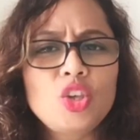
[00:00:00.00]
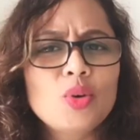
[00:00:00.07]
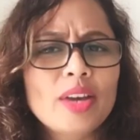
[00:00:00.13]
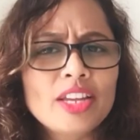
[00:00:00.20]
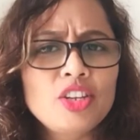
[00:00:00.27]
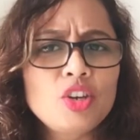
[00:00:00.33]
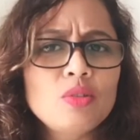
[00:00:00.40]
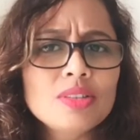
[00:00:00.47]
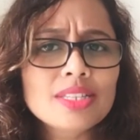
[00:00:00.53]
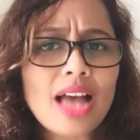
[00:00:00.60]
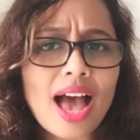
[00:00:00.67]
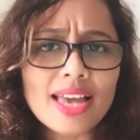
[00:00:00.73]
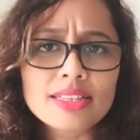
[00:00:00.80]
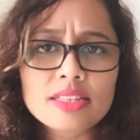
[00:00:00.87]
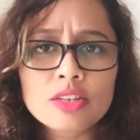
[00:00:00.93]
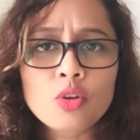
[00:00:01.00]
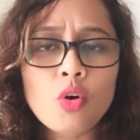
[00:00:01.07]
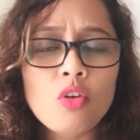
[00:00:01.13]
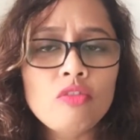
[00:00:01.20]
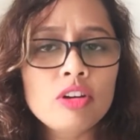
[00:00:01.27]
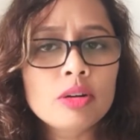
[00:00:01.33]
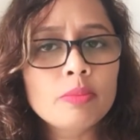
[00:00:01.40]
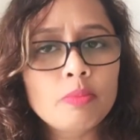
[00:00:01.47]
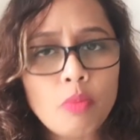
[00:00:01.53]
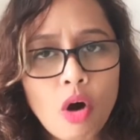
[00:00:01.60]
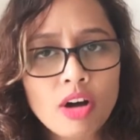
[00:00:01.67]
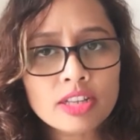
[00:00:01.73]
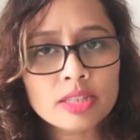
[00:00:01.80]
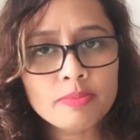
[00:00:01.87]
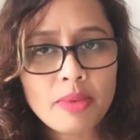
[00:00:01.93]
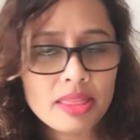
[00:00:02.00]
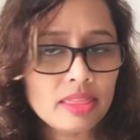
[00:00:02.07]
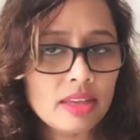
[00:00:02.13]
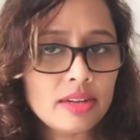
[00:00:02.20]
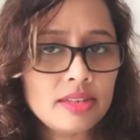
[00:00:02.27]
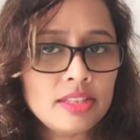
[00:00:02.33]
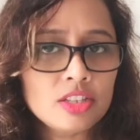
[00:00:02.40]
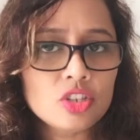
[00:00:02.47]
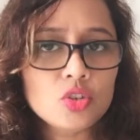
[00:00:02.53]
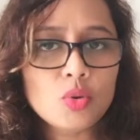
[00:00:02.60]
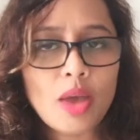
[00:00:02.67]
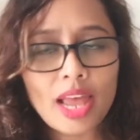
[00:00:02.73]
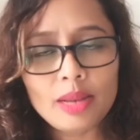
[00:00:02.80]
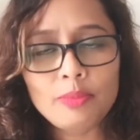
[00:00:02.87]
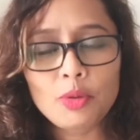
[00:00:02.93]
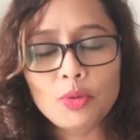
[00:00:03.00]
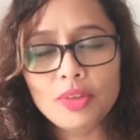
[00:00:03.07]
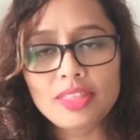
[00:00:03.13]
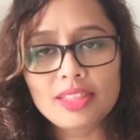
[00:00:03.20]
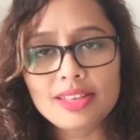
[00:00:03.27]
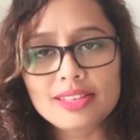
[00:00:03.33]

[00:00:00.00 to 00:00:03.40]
You can use Eisenhower box methods to help you in